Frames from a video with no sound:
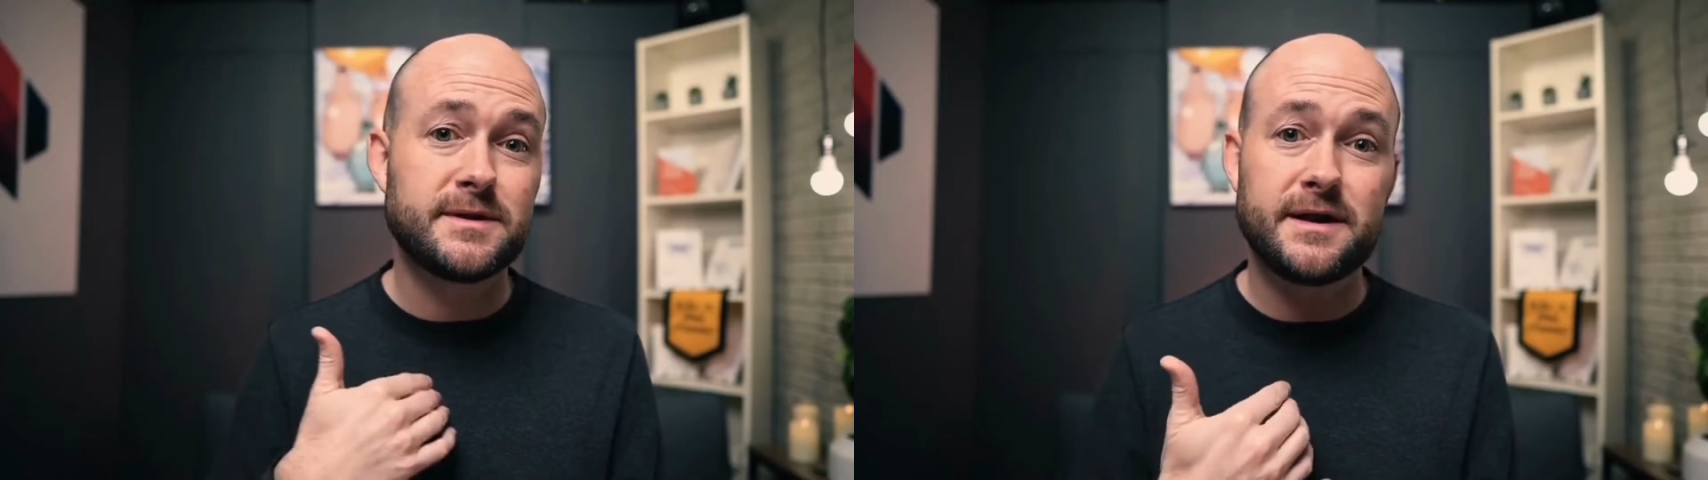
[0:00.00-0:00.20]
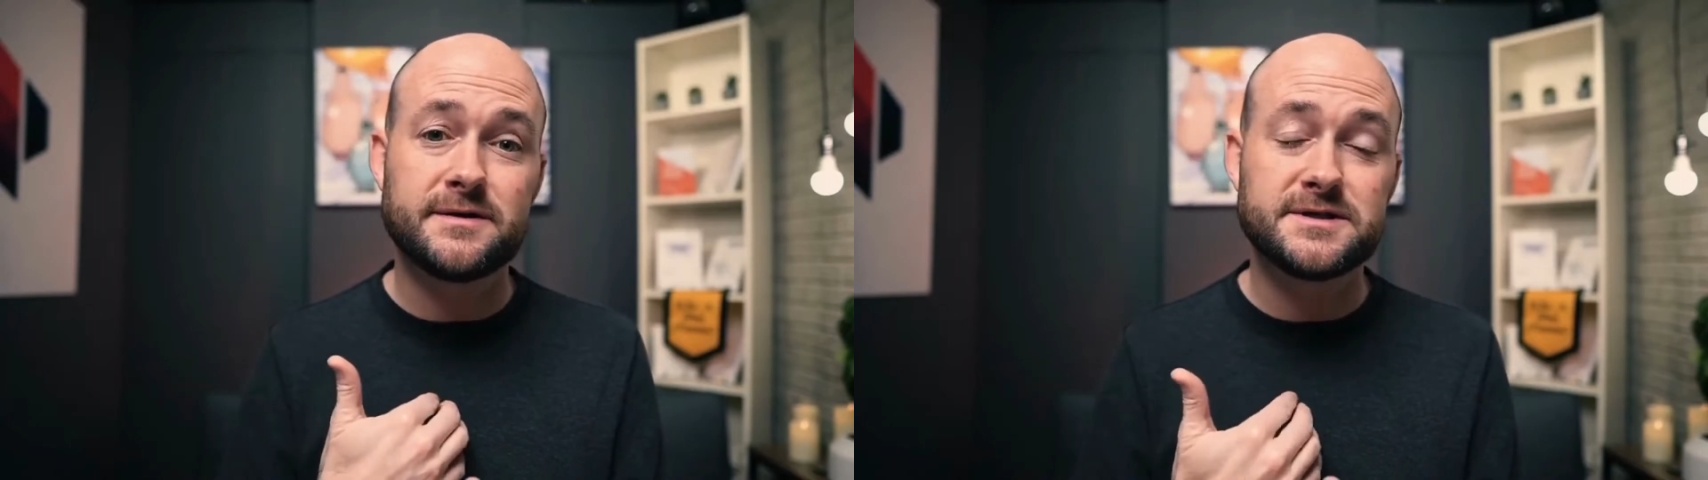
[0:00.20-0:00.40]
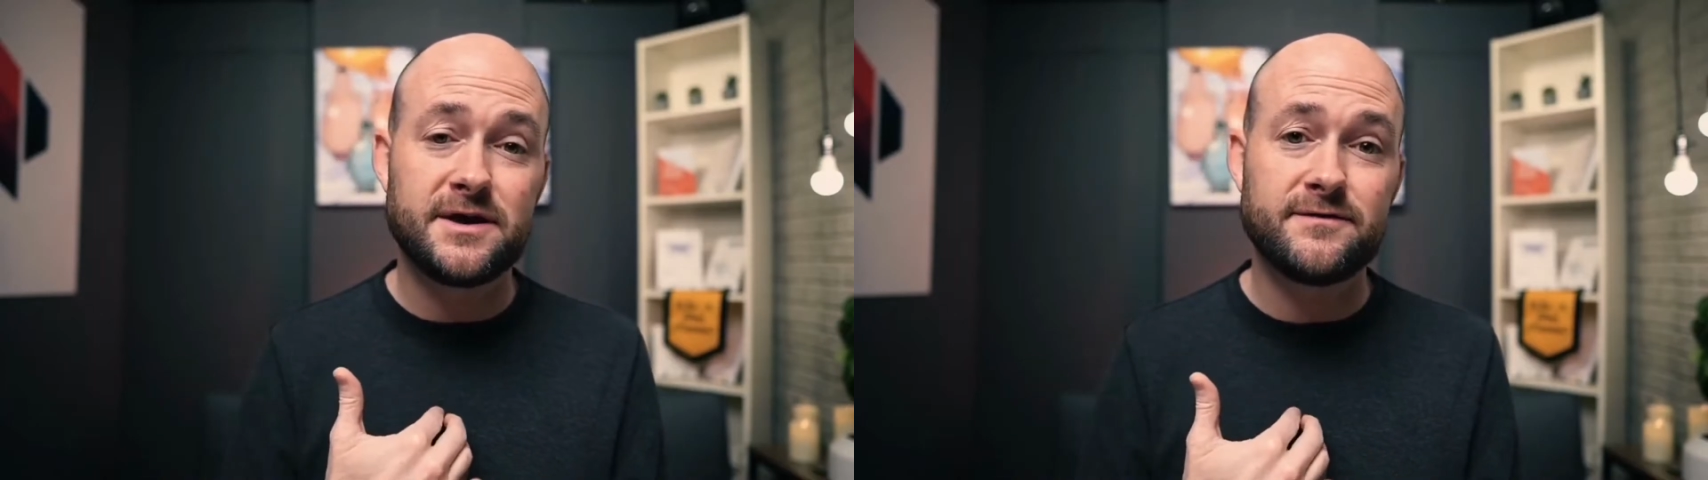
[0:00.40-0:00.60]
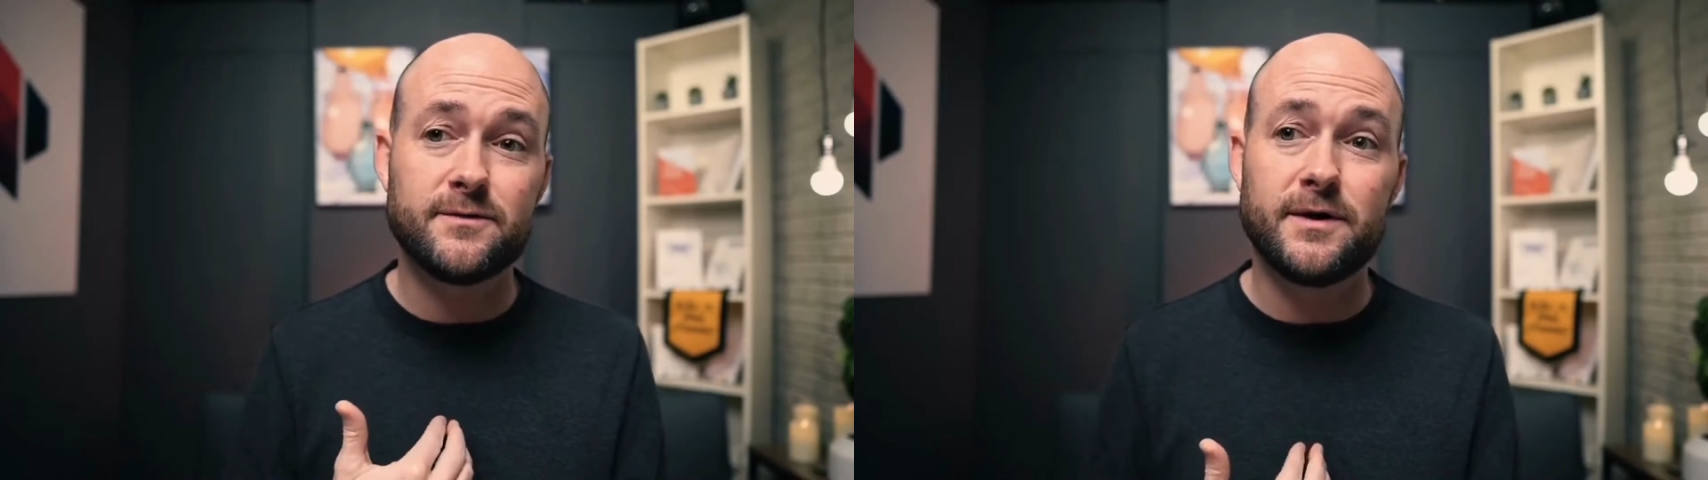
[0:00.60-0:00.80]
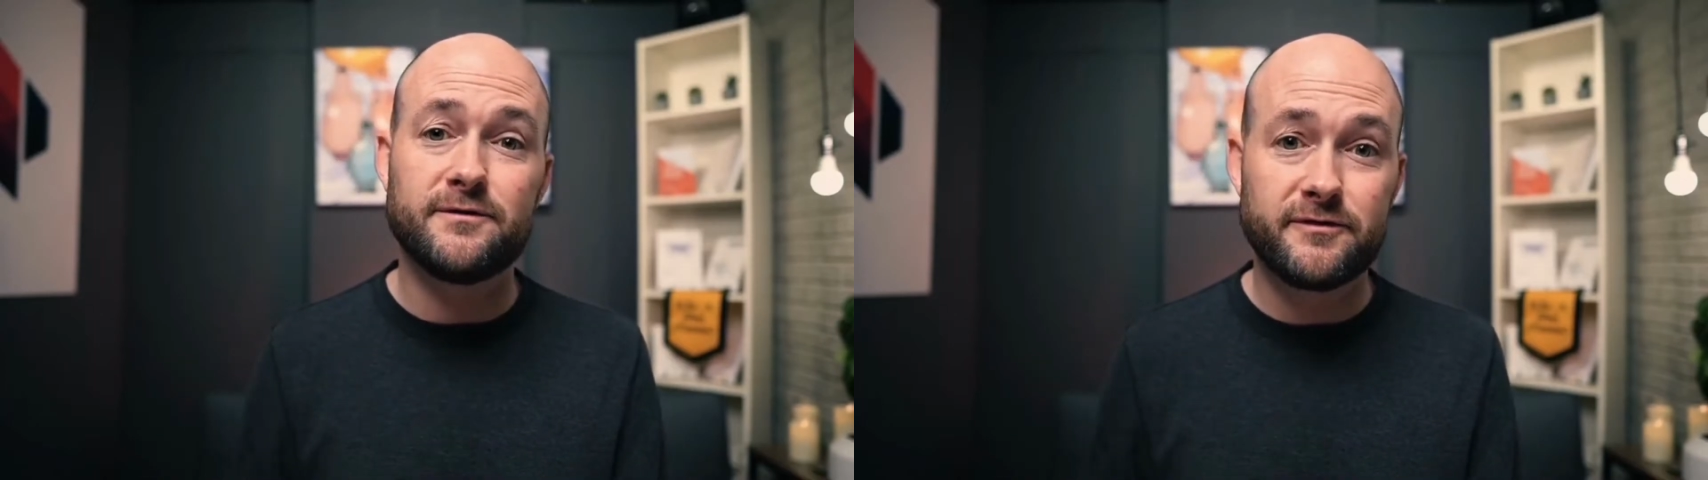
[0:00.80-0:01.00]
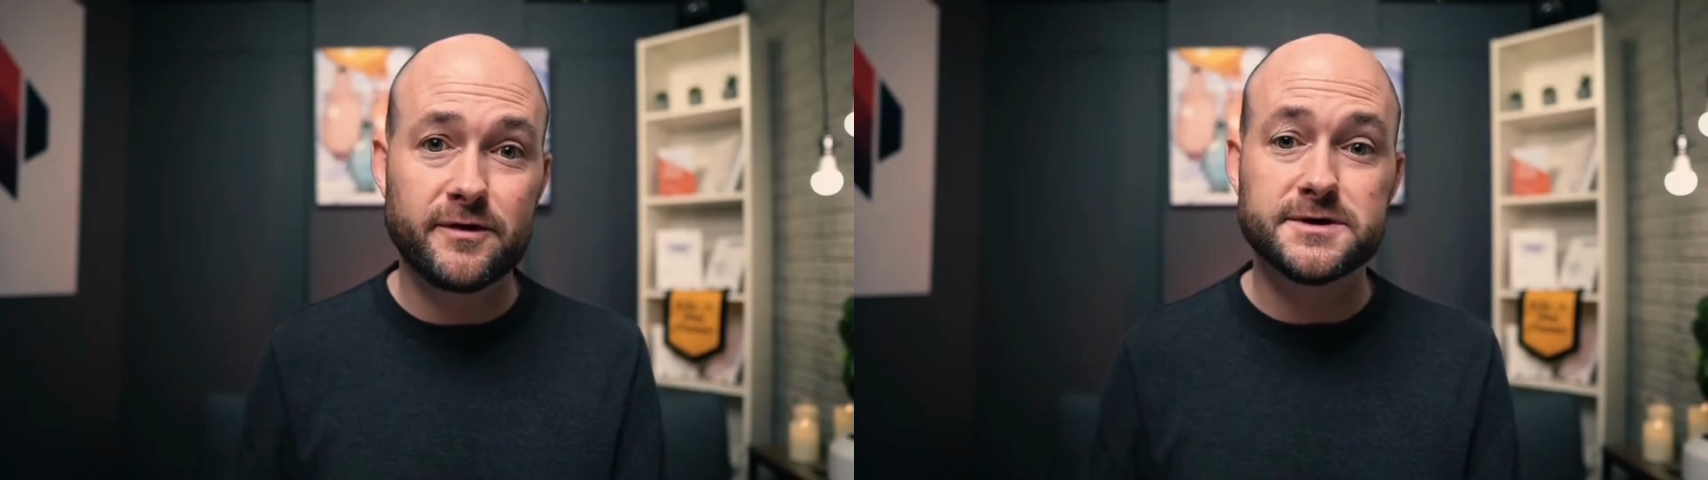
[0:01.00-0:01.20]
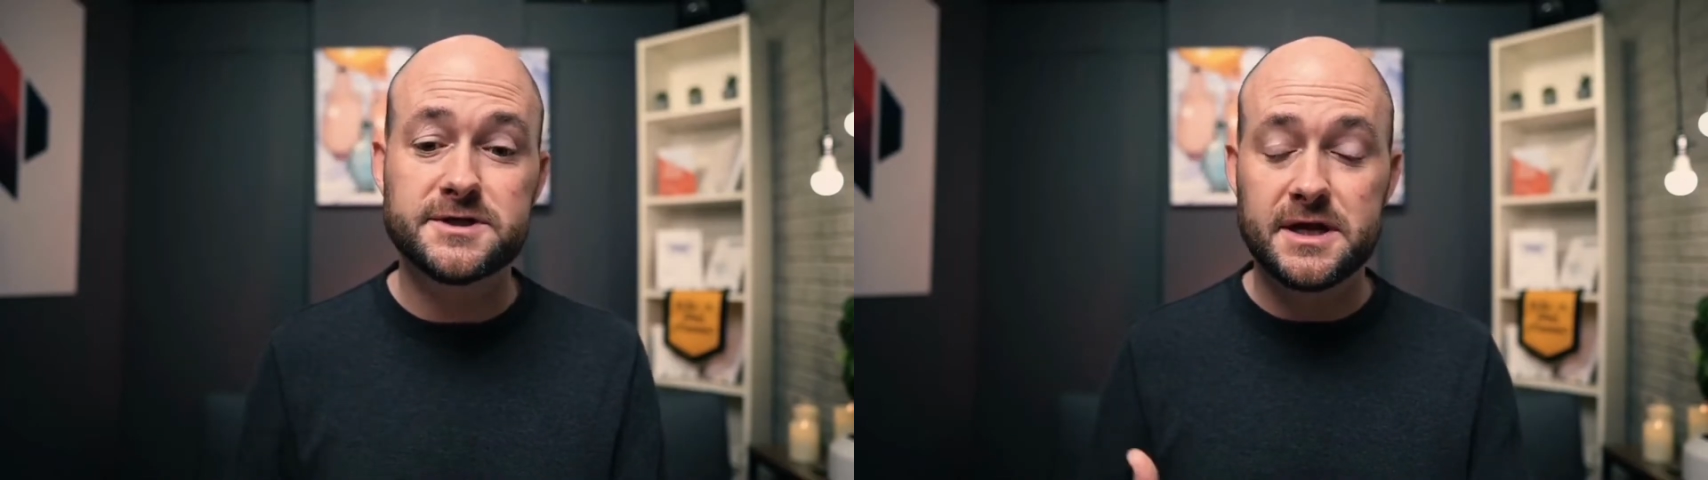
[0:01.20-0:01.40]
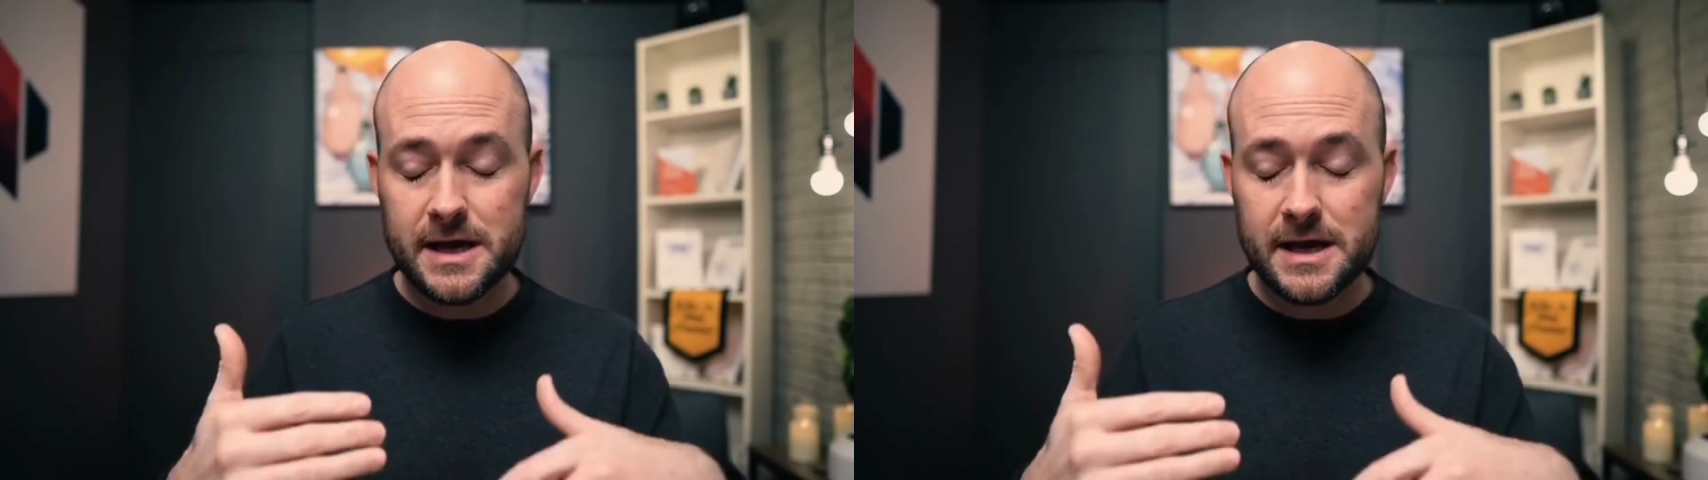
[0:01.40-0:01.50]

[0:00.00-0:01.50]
lead ourselves well first.